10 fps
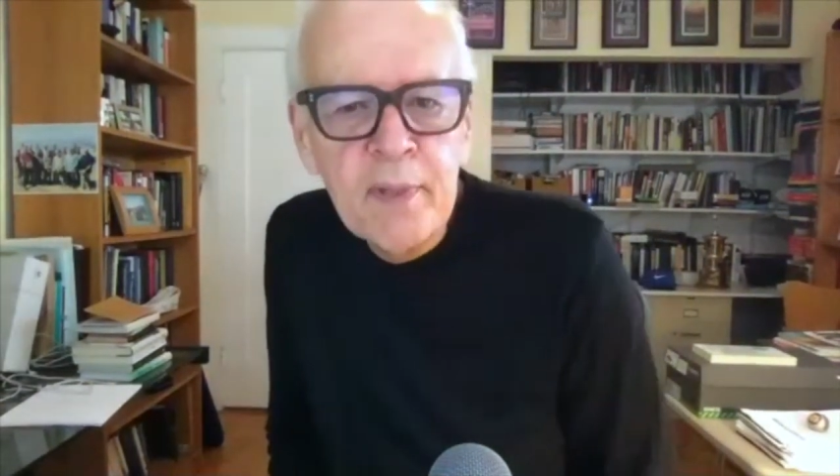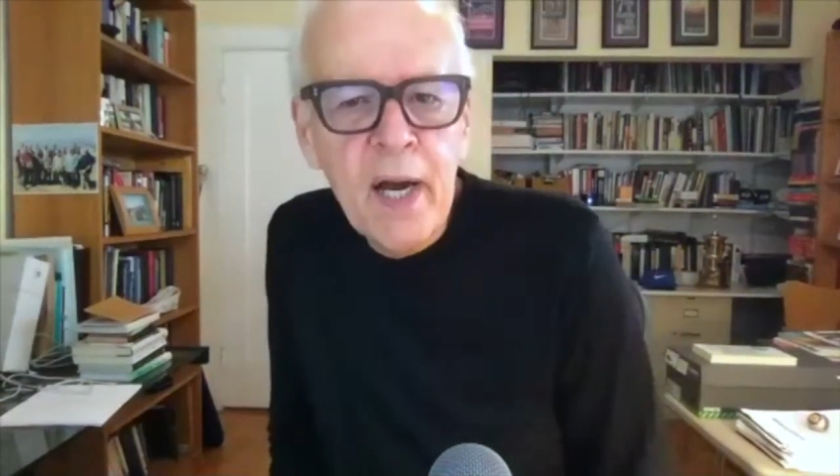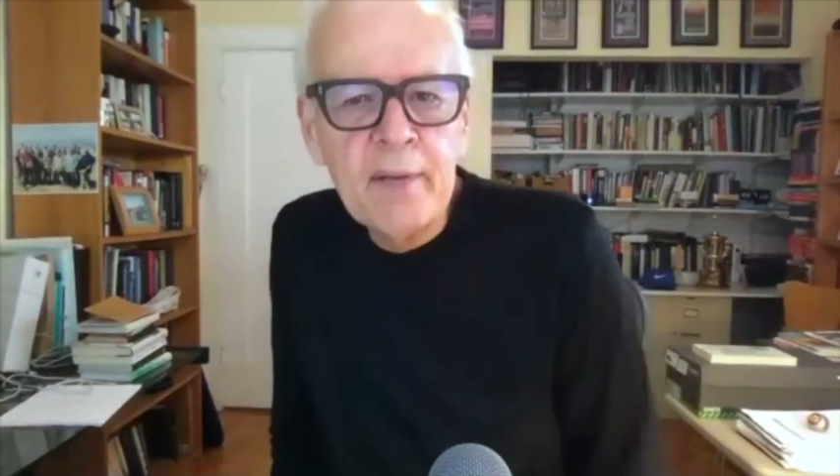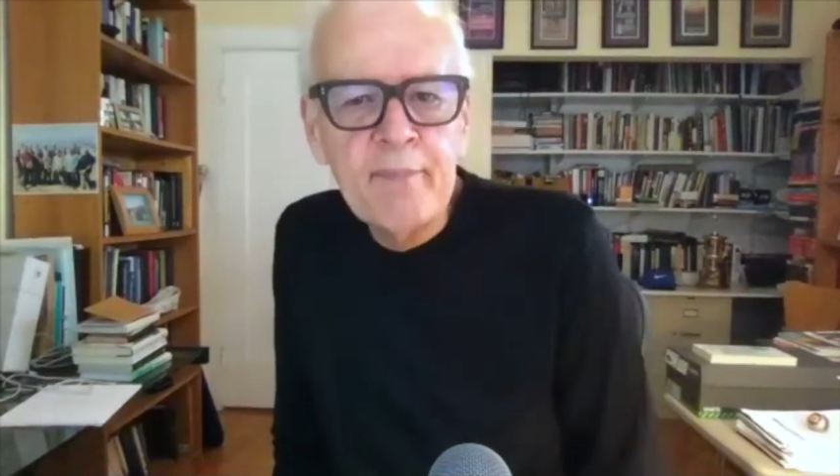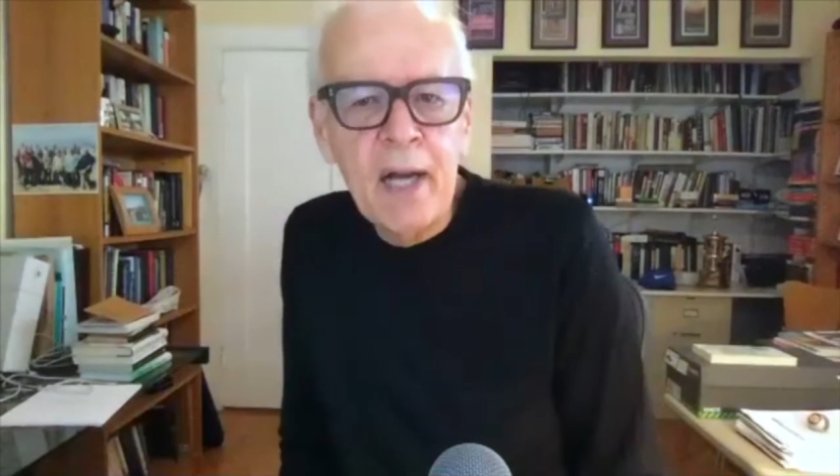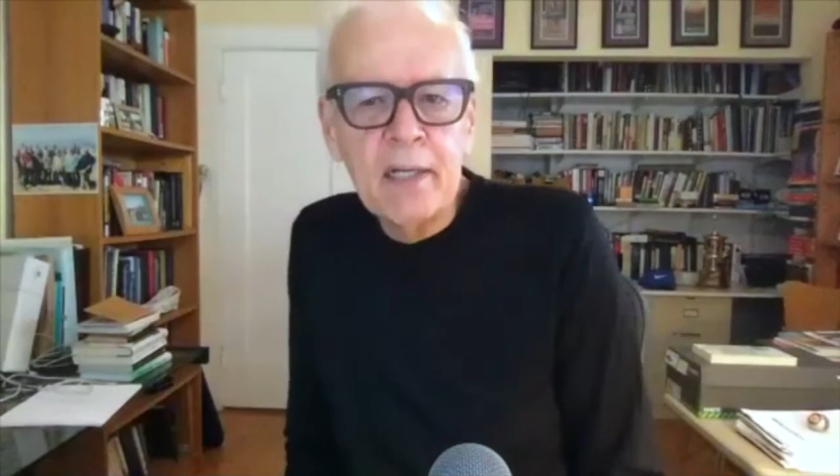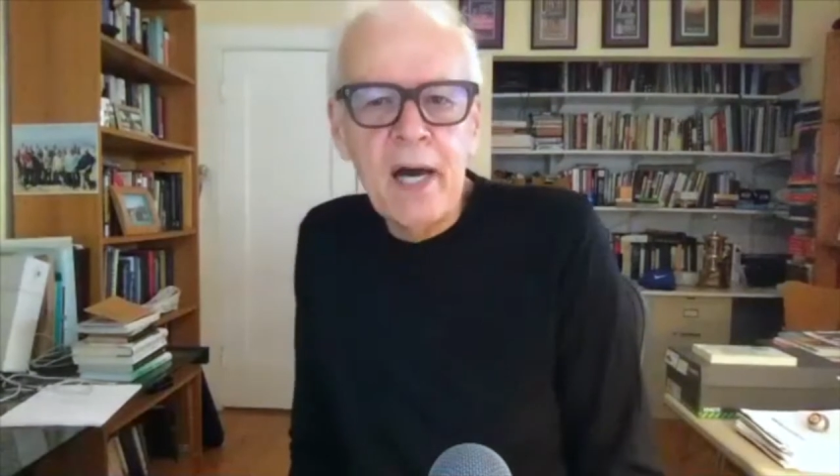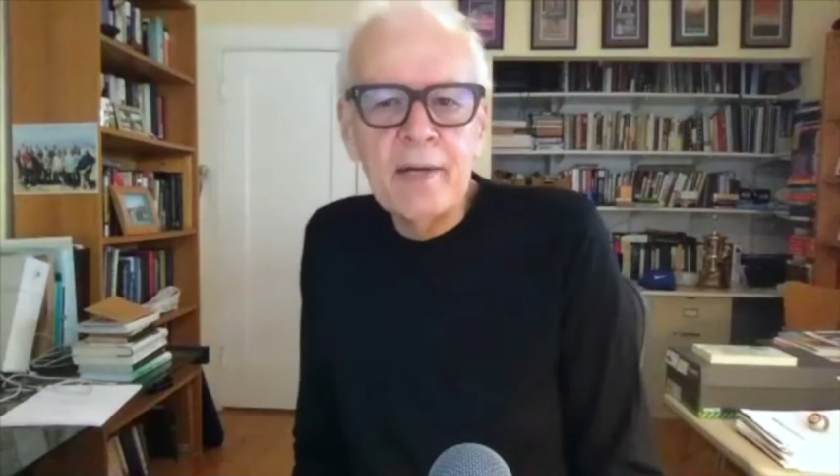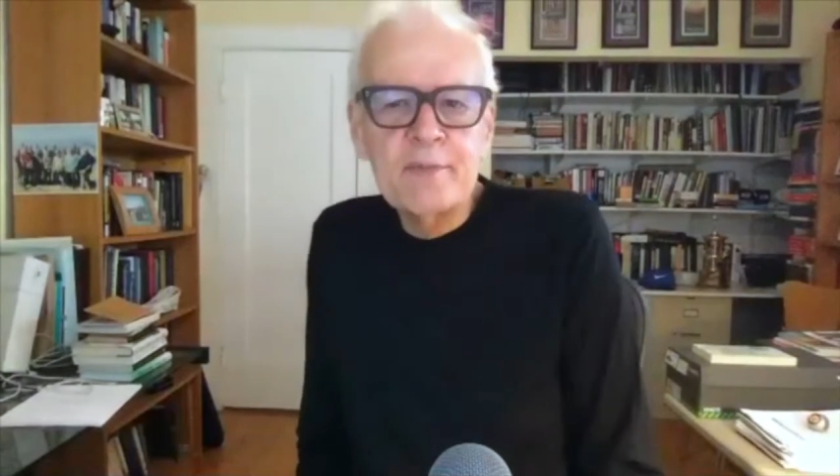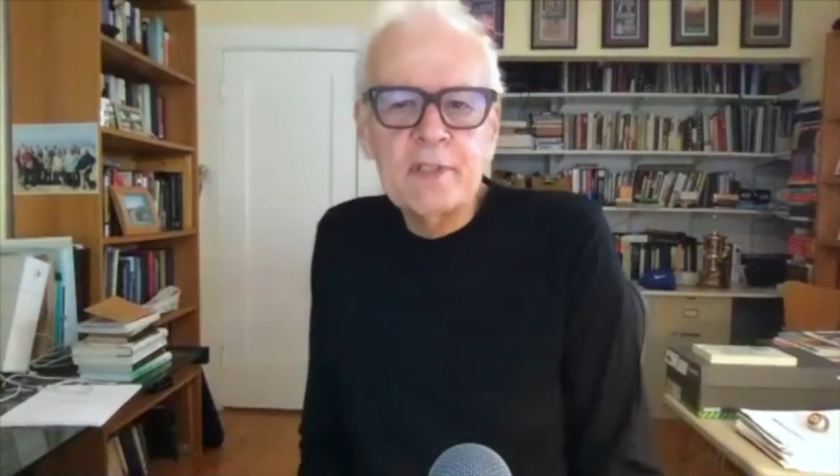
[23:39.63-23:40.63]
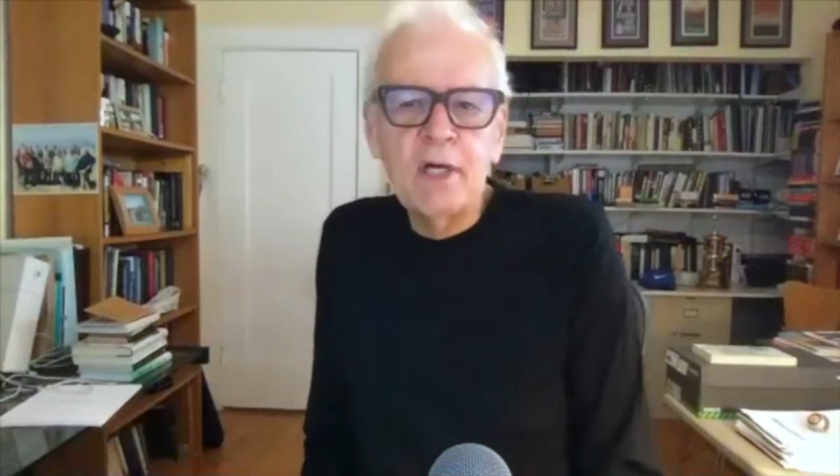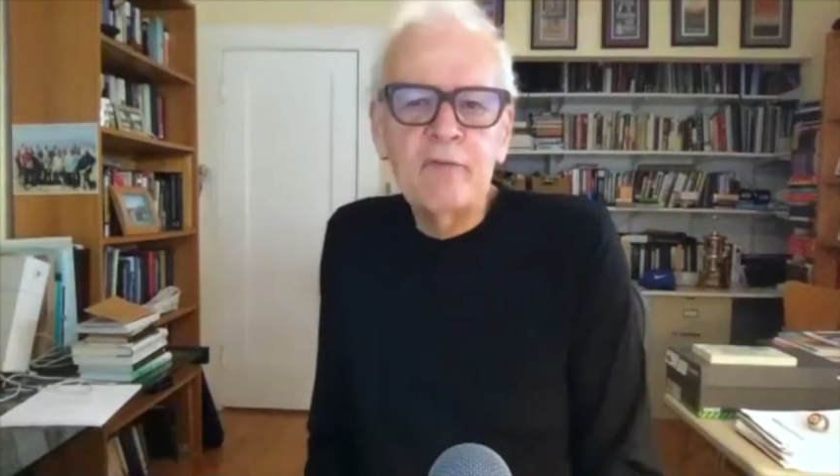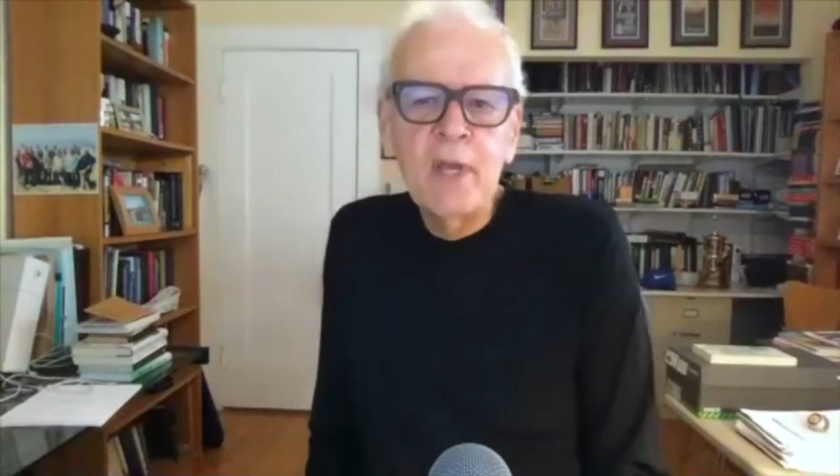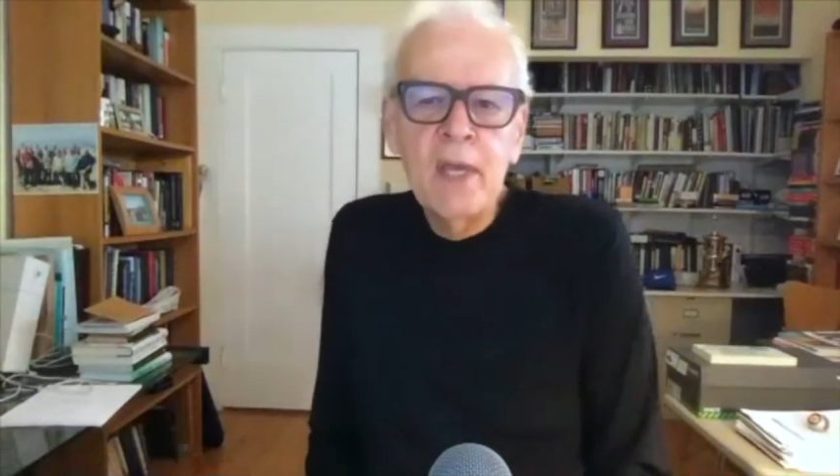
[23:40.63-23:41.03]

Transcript: God about God himself